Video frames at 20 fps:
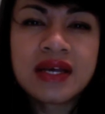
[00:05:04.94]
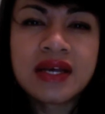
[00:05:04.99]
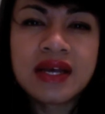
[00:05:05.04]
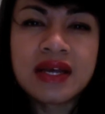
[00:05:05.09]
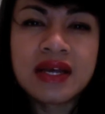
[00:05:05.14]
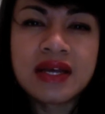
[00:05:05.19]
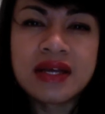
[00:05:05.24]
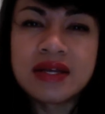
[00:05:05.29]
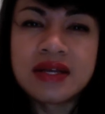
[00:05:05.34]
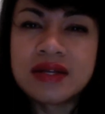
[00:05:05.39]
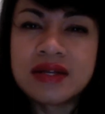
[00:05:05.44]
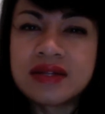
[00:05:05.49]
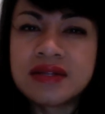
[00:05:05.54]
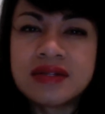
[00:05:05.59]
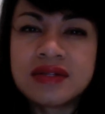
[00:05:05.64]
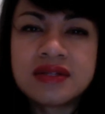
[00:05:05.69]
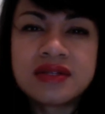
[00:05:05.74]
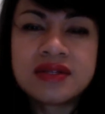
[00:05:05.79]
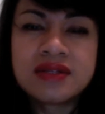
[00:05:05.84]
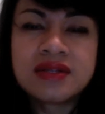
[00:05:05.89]
And
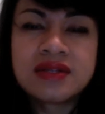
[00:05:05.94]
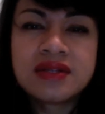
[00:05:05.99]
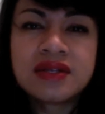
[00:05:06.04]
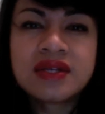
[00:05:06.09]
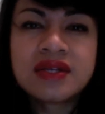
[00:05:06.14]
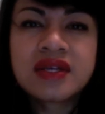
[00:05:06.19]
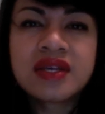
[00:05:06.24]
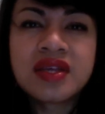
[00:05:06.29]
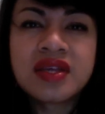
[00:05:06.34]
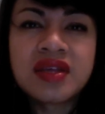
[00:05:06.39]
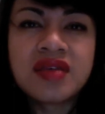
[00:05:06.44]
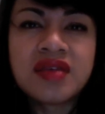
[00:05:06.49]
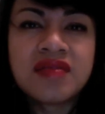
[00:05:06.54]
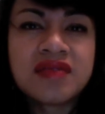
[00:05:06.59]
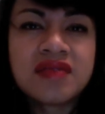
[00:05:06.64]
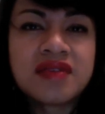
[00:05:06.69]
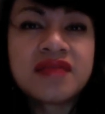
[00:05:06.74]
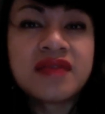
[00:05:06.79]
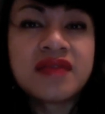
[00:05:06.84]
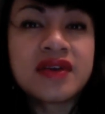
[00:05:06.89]
even
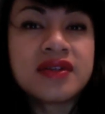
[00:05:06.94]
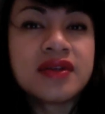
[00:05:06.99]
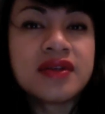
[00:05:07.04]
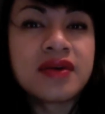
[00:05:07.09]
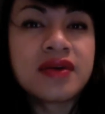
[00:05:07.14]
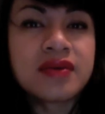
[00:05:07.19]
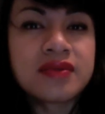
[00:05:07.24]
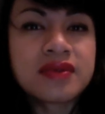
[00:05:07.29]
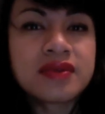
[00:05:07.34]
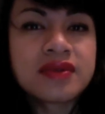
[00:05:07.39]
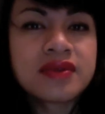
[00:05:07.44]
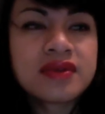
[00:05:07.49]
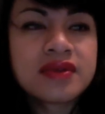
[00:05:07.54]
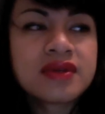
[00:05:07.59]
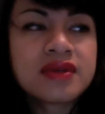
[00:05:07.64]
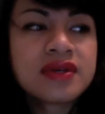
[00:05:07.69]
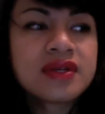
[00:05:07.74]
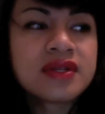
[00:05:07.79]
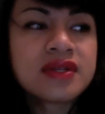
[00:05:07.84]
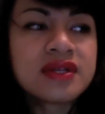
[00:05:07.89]
if I don't
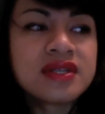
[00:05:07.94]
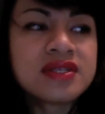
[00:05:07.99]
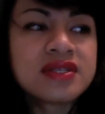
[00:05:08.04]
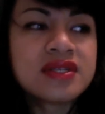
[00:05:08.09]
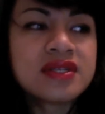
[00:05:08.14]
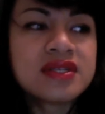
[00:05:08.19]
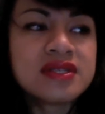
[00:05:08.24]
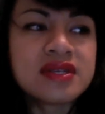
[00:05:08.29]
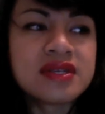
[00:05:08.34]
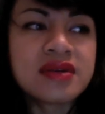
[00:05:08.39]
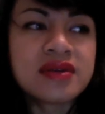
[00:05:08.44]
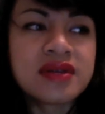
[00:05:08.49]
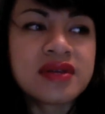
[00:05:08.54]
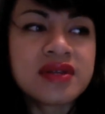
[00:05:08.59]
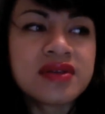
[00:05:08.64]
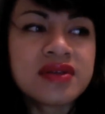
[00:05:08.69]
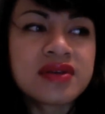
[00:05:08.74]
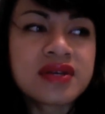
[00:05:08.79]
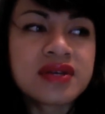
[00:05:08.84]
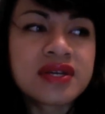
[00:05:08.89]
necessarily
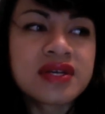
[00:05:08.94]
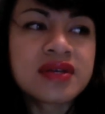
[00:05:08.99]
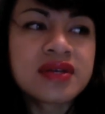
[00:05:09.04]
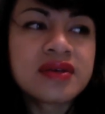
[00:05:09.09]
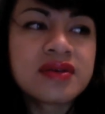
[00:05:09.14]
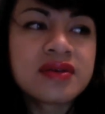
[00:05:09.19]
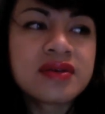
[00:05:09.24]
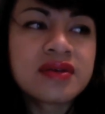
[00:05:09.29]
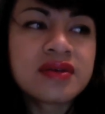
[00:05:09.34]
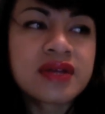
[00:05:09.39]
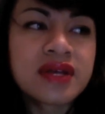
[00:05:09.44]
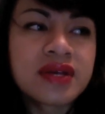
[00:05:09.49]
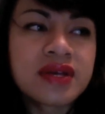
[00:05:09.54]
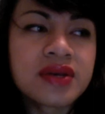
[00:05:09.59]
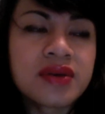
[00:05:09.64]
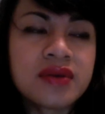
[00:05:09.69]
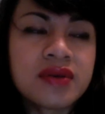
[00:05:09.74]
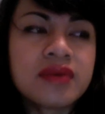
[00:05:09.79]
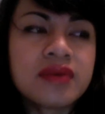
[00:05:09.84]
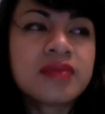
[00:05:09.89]
look like
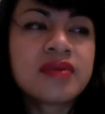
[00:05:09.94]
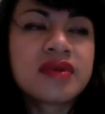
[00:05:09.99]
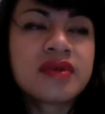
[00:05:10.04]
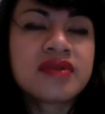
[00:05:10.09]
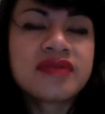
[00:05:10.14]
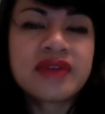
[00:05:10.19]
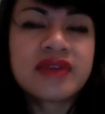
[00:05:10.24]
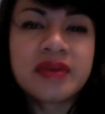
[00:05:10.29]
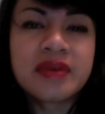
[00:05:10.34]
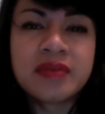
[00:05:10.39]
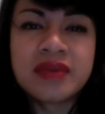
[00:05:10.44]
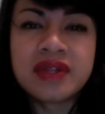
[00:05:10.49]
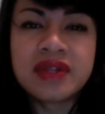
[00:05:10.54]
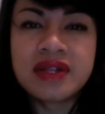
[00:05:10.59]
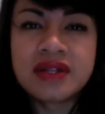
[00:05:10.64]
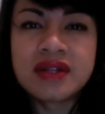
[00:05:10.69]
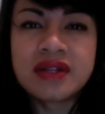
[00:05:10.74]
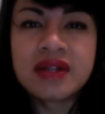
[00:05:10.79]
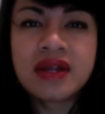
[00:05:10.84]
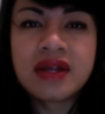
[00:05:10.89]
uber
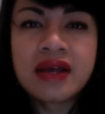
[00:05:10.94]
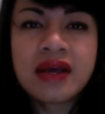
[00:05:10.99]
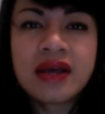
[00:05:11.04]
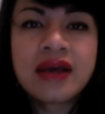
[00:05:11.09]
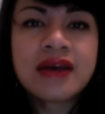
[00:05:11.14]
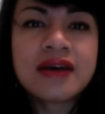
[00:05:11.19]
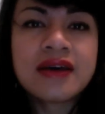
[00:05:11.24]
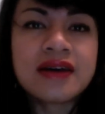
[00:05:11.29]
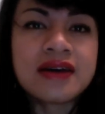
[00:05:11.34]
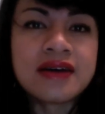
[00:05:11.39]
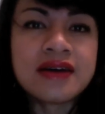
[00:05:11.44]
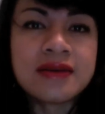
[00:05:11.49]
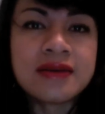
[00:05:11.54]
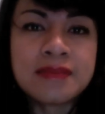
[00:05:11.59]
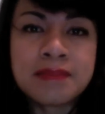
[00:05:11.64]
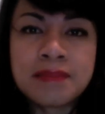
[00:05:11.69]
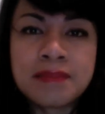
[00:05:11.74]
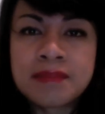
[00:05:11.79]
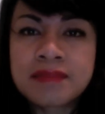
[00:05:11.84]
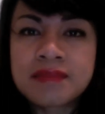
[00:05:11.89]
feminine, um,
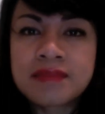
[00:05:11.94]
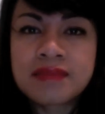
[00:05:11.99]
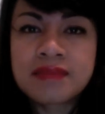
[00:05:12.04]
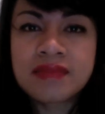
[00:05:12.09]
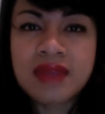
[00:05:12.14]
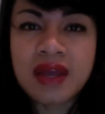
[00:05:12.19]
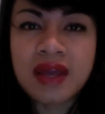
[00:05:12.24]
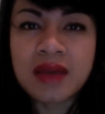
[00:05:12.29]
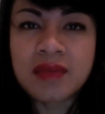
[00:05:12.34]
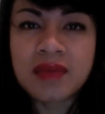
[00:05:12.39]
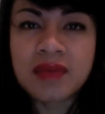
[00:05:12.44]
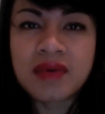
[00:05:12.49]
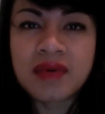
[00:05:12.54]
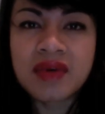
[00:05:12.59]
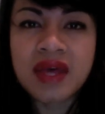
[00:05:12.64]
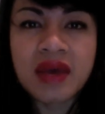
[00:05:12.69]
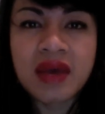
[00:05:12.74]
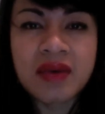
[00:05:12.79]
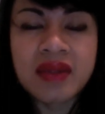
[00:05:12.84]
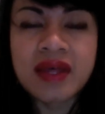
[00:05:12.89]
I'm
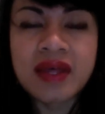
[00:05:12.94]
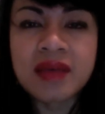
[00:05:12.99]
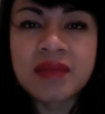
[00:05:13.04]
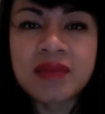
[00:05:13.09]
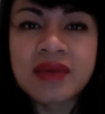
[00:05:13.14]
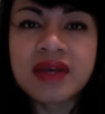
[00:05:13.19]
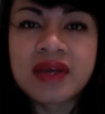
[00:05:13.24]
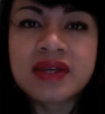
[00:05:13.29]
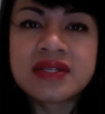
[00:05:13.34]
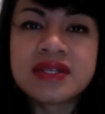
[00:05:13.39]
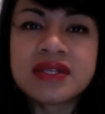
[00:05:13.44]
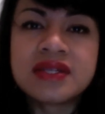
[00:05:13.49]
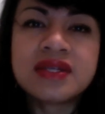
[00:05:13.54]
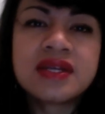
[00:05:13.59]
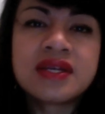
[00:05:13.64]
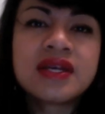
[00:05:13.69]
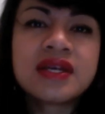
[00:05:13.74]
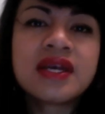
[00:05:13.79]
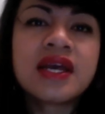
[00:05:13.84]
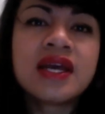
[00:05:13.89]
okay with that because
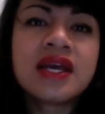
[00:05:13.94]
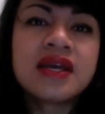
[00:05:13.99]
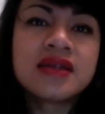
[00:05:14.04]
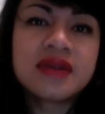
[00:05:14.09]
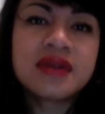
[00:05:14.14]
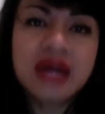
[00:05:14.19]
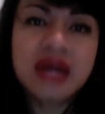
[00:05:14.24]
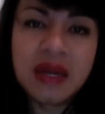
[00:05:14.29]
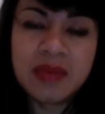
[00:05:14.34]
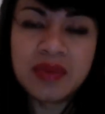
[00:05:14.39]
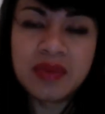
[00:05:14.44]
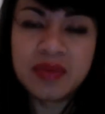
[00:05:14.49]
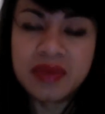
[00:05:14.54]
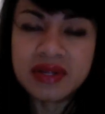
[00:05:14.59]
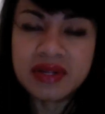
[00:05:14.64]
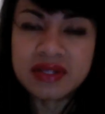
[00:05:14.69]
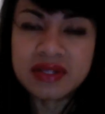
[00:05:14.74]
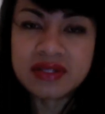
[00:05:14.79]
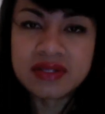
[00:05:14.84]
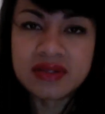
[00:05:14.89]
it
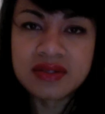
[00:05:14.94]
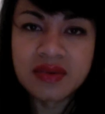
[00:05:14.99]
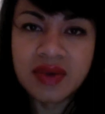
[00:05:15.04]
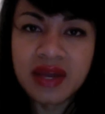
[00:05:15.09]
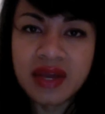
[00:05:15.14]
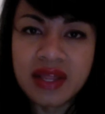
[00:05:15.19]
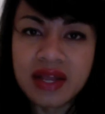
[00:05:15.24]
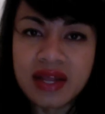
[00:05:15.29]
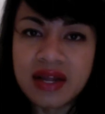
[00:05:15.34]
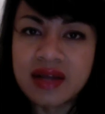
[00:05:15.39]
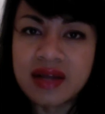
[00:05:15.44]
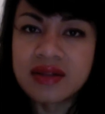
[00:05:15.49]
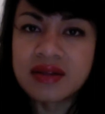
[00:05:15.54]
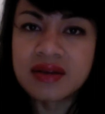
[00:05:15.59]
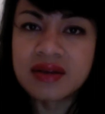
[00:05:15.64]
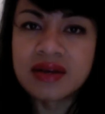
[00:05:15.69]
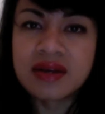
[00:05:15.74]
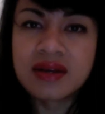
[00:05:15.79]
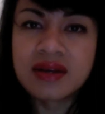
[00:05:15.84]
complements the way that I look.